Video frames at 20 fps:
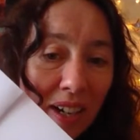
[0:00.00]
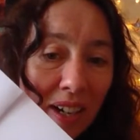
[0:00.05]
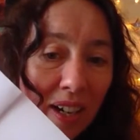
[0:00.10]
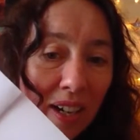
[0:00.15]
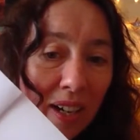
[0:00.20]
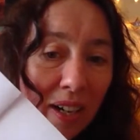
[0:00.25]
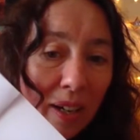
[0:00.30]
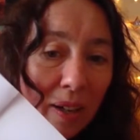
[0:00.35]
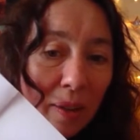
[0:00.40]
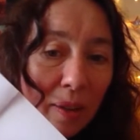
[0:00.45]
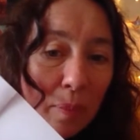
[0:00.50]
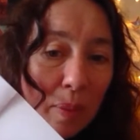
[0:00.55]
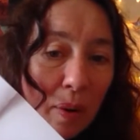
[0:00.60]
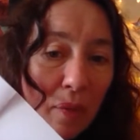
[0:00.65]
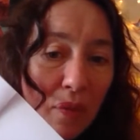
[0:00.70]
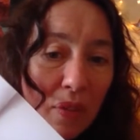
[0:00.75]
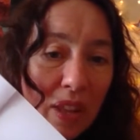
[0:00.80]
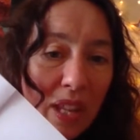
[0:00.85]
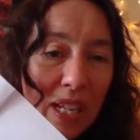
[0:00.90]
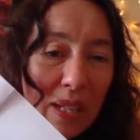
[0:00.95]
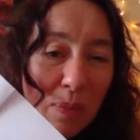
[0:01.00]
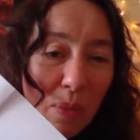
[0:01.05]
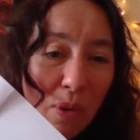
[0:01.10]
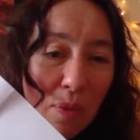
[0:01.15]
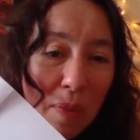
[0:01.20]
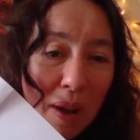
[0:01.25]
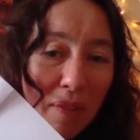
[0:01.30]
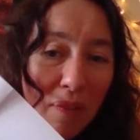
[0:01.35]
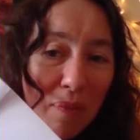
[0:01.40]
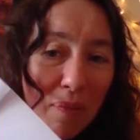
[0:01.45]
um, but for these more
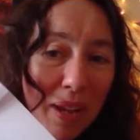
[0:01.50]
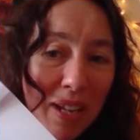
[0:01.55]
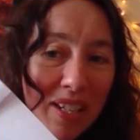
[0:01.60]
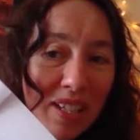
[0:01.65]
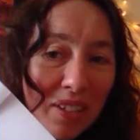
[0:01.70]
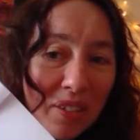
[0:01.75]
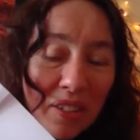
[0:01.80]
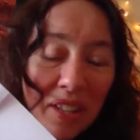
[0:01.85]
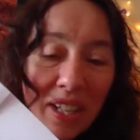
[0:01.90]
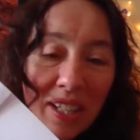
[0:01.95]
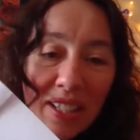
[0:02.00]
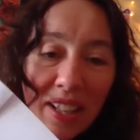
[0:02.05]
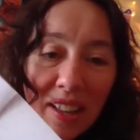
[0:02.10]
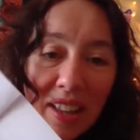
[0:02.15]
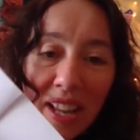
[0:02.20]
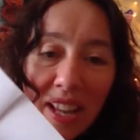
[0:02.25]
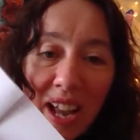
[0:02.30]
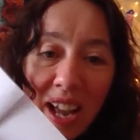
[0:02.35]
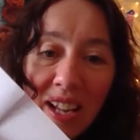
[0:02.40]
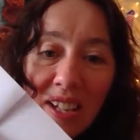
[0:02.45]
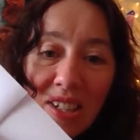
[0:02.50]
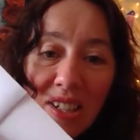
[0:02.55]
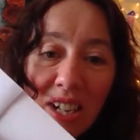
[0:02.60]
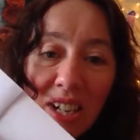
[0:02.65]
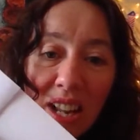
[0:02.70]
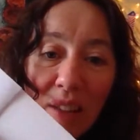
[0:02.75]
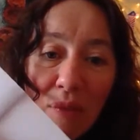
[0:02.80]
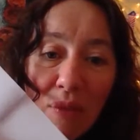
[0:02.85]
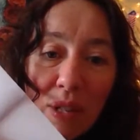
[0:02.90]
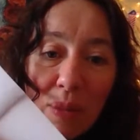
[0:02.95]
mathematical things i think
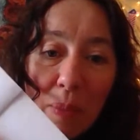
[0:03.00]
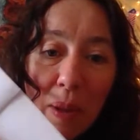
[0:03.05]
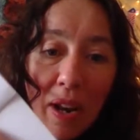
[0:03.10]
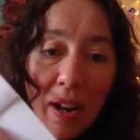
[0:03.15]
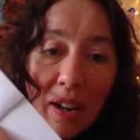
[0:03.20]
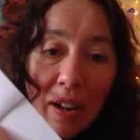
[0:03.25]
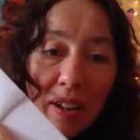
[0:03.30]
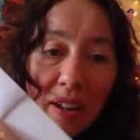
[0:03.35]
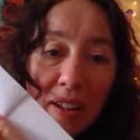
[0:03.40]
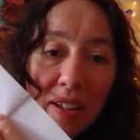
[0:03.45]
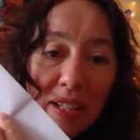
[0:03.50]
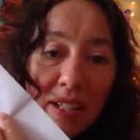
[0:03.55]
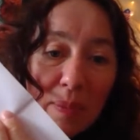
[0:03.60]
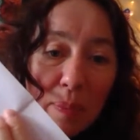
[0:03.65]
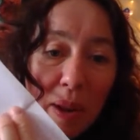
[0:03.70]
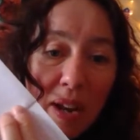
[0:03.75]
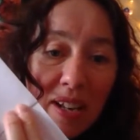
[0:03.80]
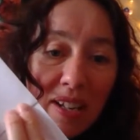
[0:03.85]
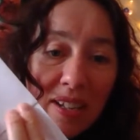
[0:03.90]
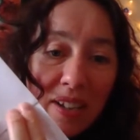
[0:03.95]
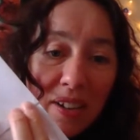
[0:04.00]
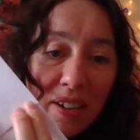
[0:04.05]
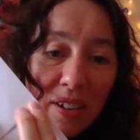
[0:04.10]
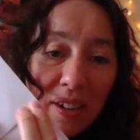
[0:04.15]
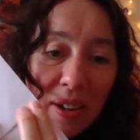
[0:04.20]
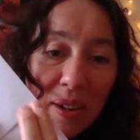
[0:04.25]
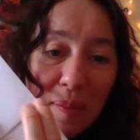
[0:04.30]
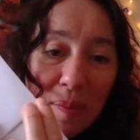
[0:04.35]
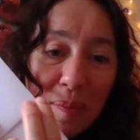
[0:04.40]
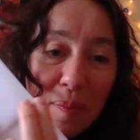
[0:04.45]
actually if you spent spent
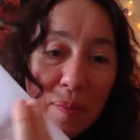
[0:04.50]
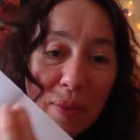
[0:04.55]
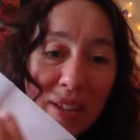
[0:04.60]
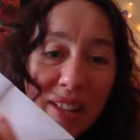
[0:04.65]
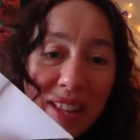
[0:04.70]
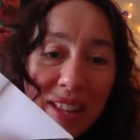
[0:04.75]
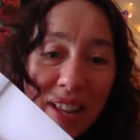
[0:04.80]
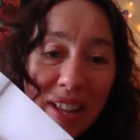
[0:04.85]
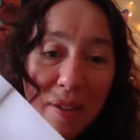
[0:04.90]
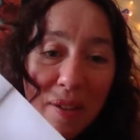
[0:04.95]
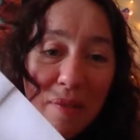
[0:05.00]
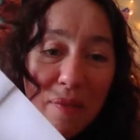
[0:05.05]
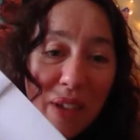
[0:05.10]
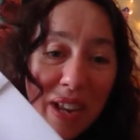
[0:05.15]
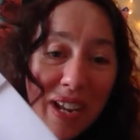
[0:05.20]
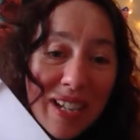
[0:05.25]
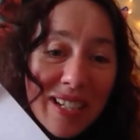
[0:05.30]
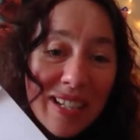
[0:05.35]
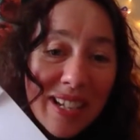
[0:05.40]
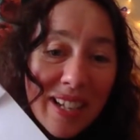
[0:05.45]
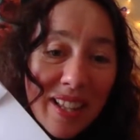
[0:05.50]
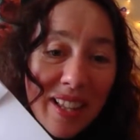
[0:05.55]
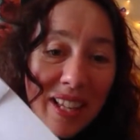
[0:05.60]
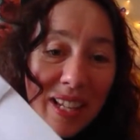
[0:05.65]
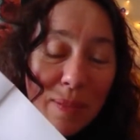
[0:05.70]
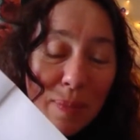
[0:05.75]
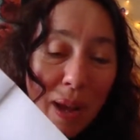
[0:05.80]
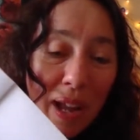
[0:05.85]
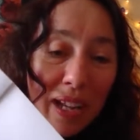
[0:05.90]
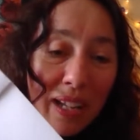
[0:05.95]
time with it eventually
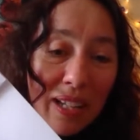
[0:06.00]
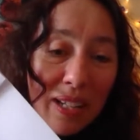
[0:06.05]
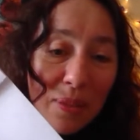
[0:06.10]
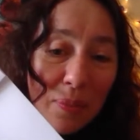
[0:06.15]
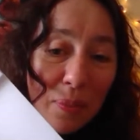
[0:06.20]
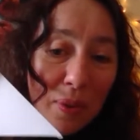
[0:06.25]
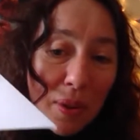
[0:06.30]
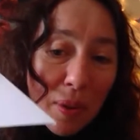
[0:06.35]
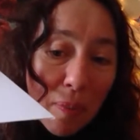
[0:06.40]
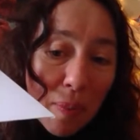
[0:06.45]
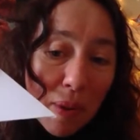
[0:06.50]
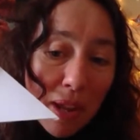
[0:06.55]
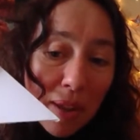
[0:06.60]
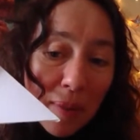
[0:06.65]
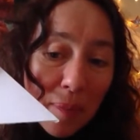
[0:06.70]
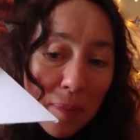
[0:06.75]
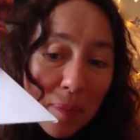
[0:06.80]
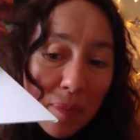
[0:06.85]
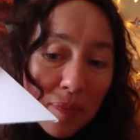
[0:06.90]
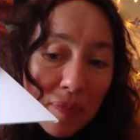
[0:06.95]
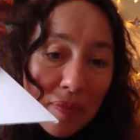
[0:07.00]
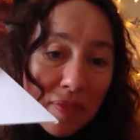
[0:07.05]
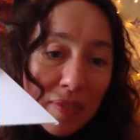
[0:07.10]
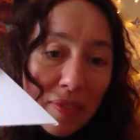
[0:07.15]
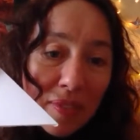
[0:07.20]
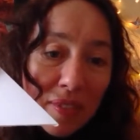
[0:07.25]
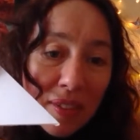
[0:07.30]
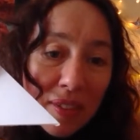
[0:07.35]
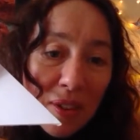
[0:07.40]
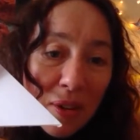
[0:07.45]
these patterns would appear
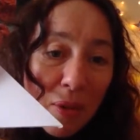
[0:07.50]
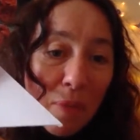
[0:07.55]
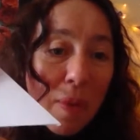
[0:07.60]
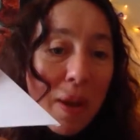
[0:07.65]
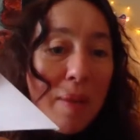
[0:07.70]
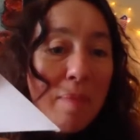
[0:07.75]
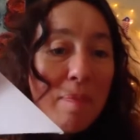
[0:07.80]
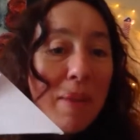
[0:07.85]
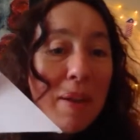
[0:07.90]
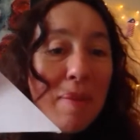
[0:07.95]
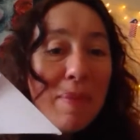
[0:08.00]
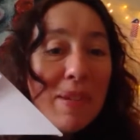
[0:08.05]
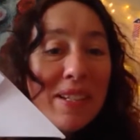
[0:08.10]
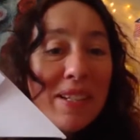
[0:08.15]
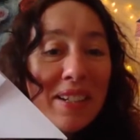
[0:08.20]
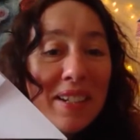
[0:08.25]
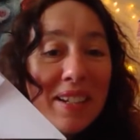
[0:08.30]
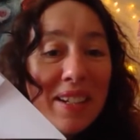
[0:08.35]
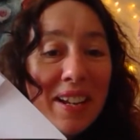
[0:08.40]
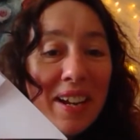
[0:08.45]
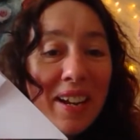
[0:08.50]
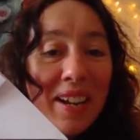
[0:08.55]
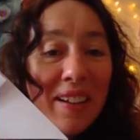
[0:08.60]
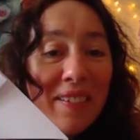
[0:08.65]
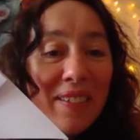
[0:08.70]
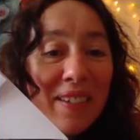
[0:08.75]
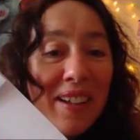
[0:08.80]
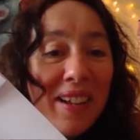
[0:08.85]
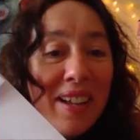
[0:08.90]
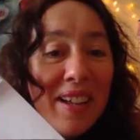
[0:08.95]
or may, maybe it's like kind
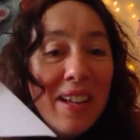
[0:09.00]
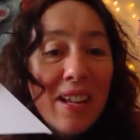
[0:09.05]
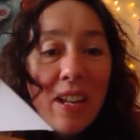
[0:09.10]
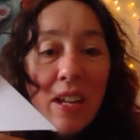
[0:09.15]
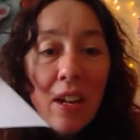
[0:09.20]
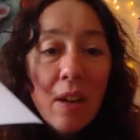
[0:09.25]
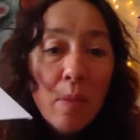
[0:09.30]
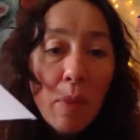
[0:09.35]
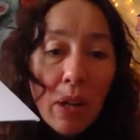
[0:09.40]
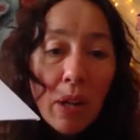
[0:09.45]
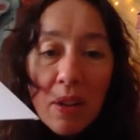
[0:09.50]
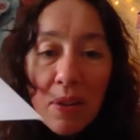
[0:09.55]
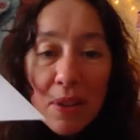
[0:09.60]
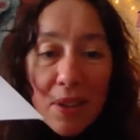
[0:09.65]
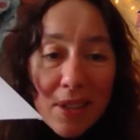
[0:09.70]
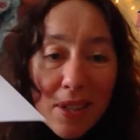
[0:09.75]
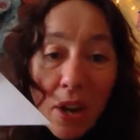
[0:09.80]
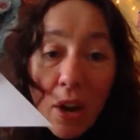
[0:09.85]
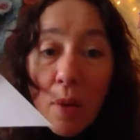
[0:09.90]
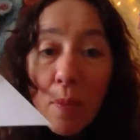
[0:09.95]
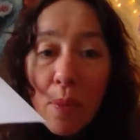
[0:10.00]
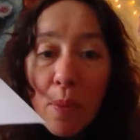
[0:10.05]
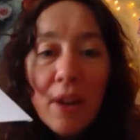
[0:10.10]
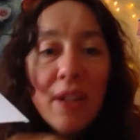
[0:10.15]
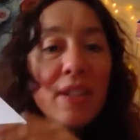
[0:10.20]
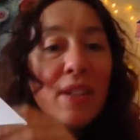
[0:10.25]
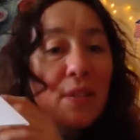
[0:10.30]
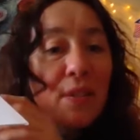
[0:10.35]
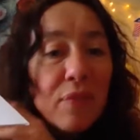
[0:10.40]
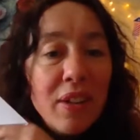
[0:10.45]
of you know, monkey's a
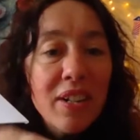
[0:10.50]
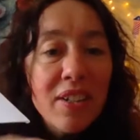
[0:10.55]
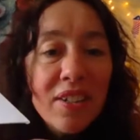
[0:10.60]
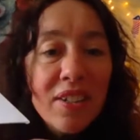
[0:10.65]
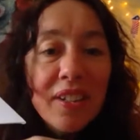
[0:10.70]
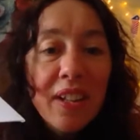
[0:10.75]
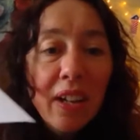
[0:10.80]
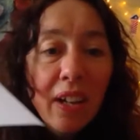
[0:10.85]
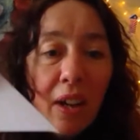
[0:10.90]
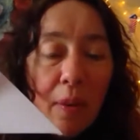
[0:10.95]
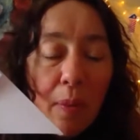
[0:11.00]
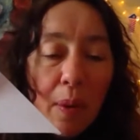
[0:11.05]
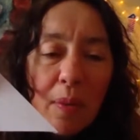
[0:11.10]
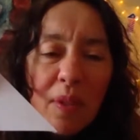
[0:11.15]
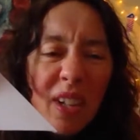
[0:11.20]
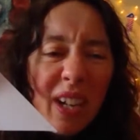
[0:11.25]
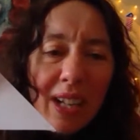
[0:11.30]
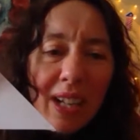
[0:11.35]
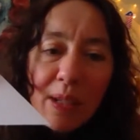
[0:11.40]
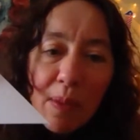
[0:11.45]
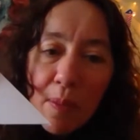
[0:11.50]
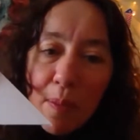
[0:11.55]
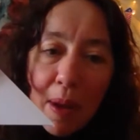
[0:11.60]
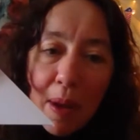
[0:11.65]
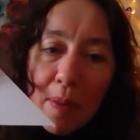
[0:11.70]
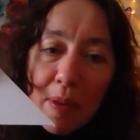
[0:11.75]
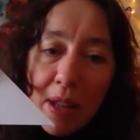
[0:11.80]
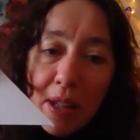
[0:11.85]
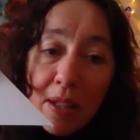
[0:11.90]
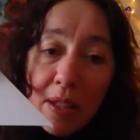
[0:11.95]
typewriter. Eventually, they come up with Shakespeare.
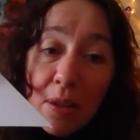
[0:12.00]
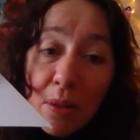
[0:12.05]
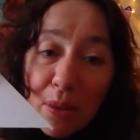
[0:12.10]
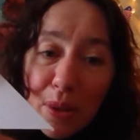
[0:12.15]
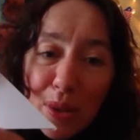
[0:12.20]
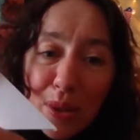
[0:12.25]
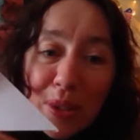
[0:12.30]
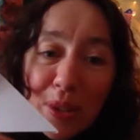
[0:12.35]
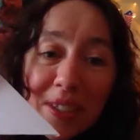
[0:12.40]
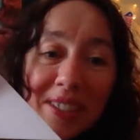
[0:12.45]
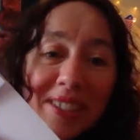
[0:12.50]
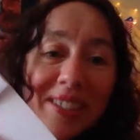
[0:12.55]
Maybe that's not true.